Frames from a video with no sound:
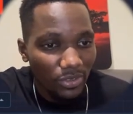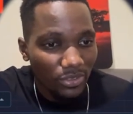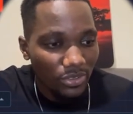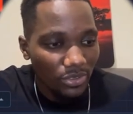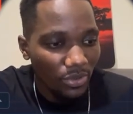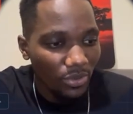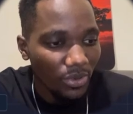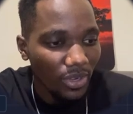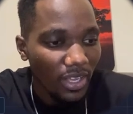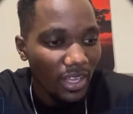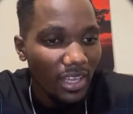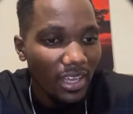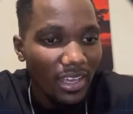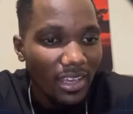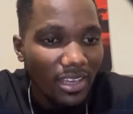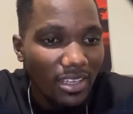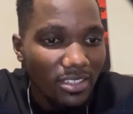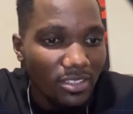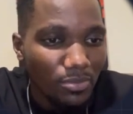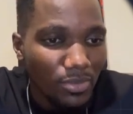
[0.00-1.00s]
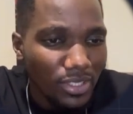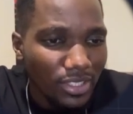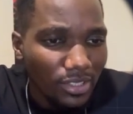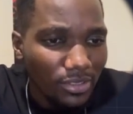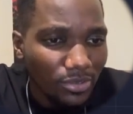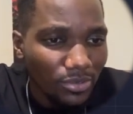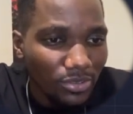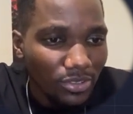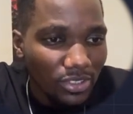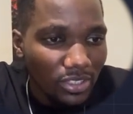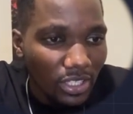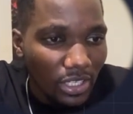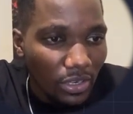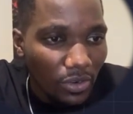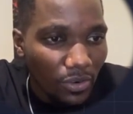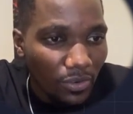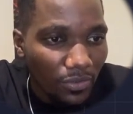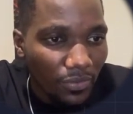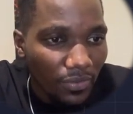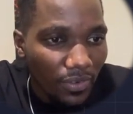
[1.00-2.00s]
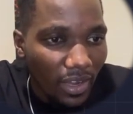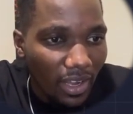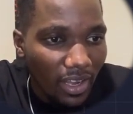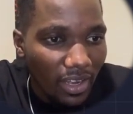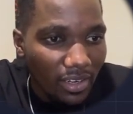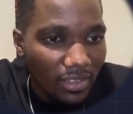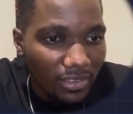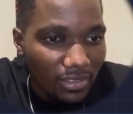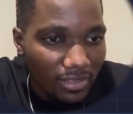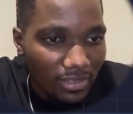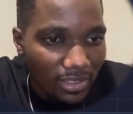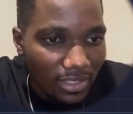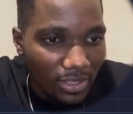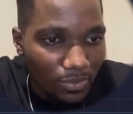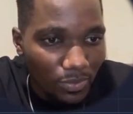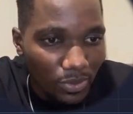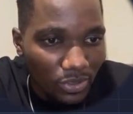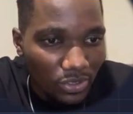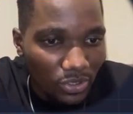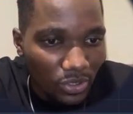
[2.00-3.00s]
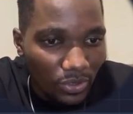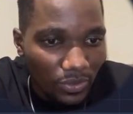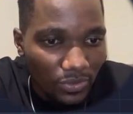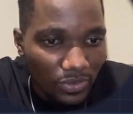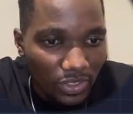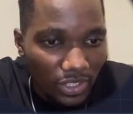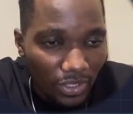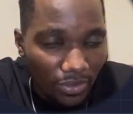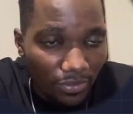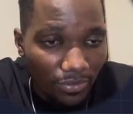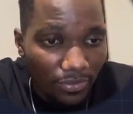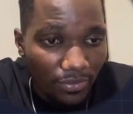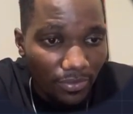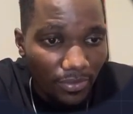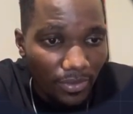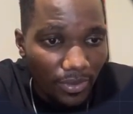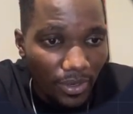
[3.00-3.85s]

So it's better to stay off and keep yourself safe.